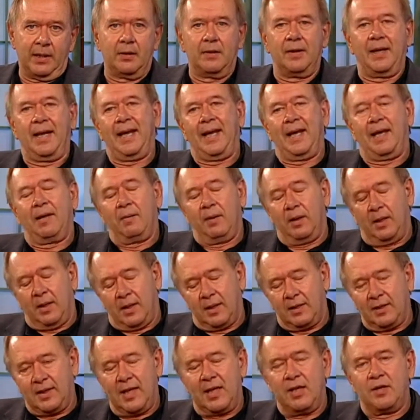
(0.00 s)
and
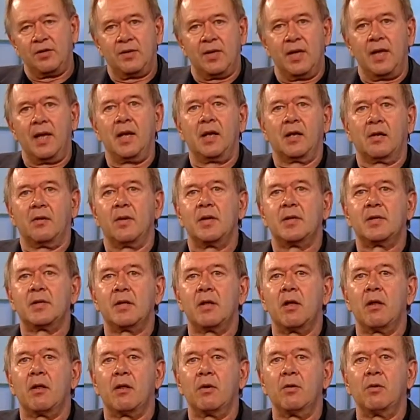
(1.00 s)
continues to increase
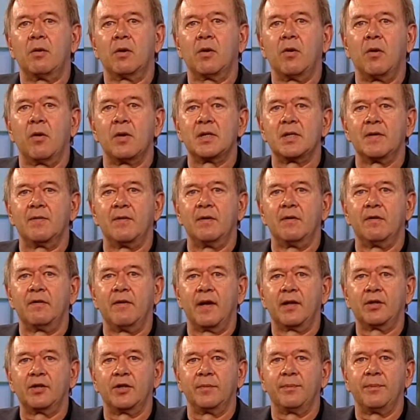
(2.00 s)
through the course of
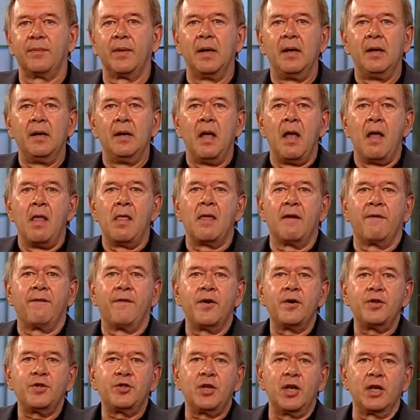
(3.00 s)
infection. The
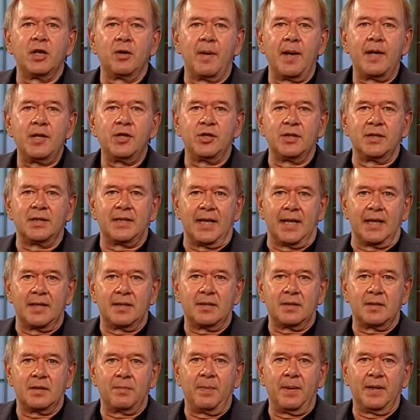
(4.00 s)
first generation
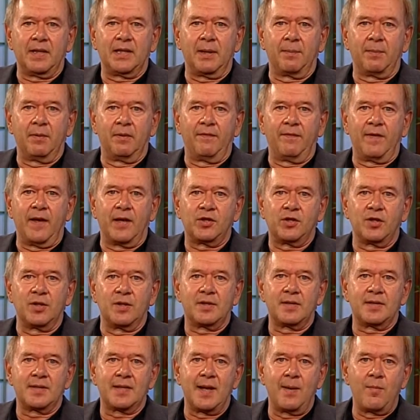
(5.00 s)
tests picked up infection
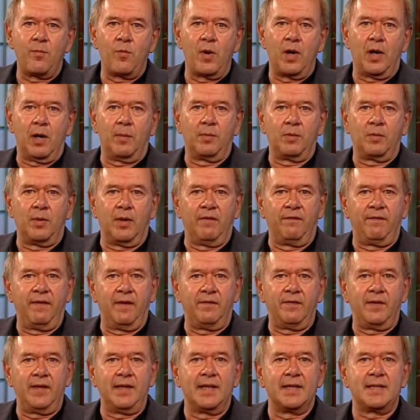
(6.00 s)
somewhere between
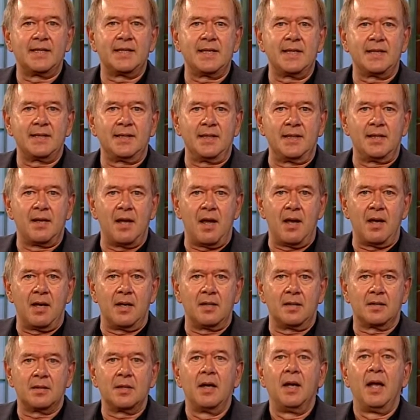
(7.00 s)
50 and 60
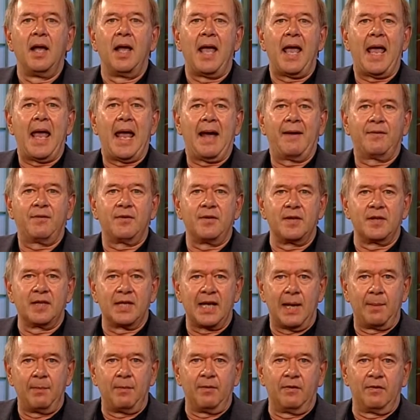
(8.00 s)
days after the
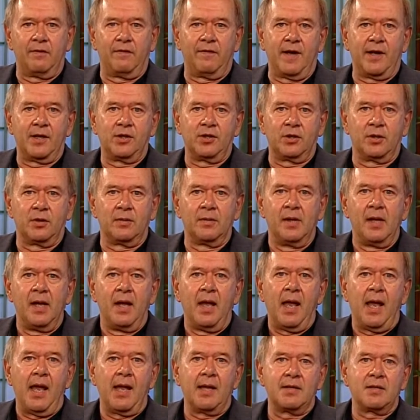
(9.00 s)
time of infection.
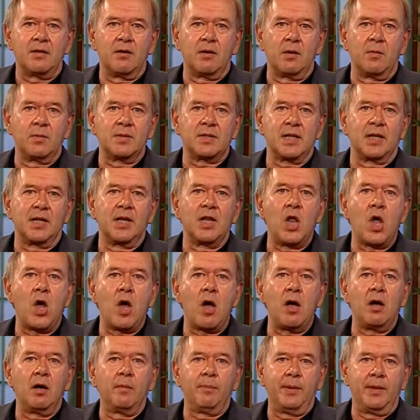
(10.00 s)
And so there was a
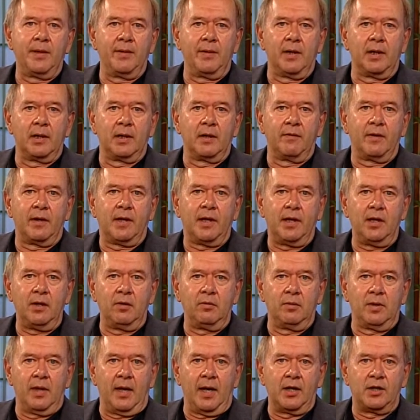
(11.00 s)
long period of
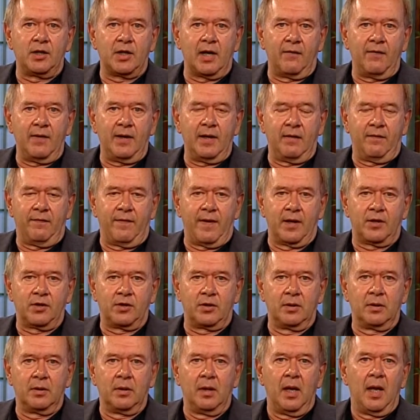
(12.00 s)
acute HIV
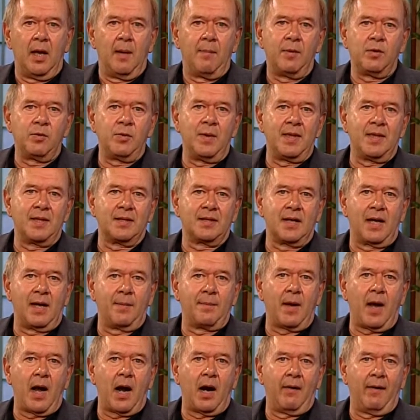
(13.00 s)
infection between the time
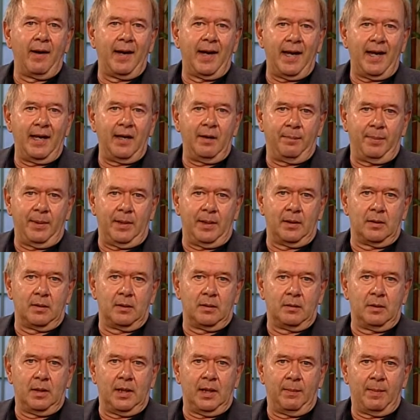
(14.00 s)
RNA appeared
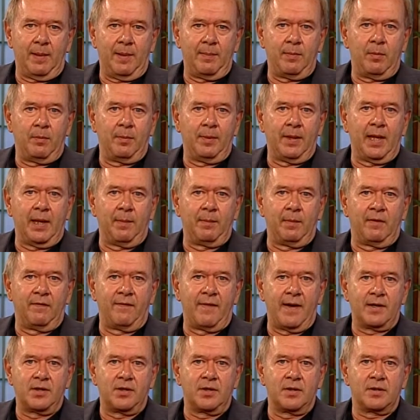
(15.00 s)
and people became
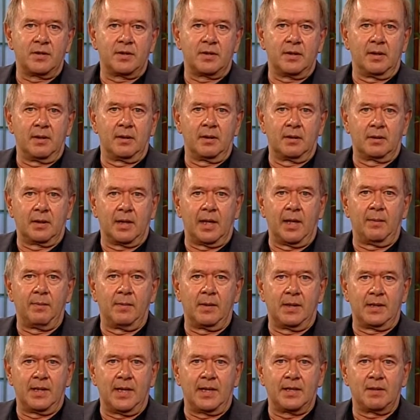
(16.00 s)
infectious and the time the
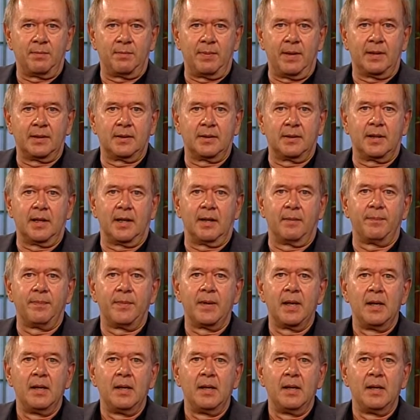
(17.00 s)
test picked it up.